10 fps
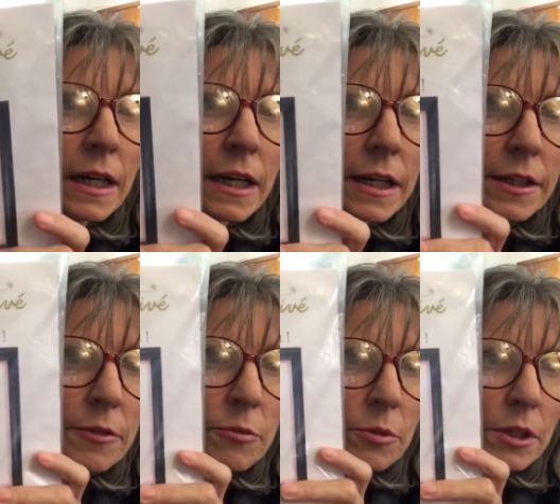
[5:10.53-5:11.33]
And I
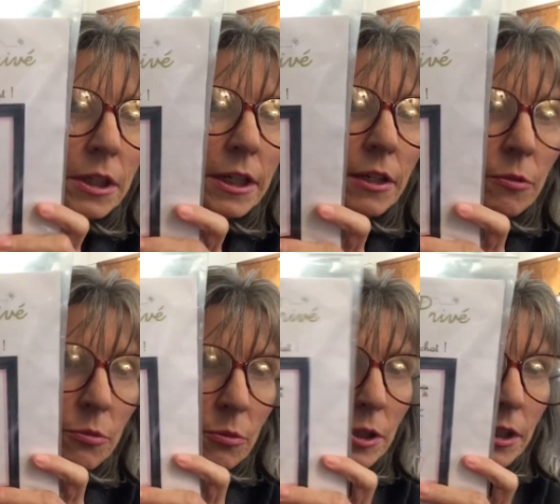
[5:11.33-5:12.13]
really,
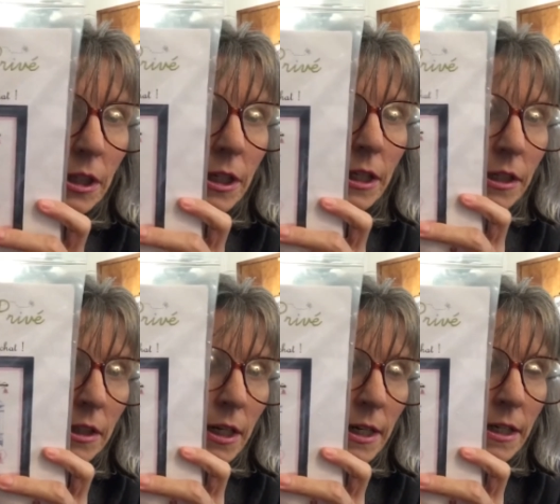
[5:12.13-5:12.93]
really
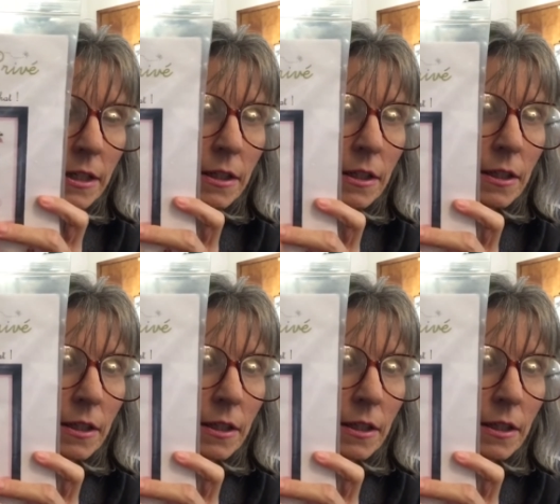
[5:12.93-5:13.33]
like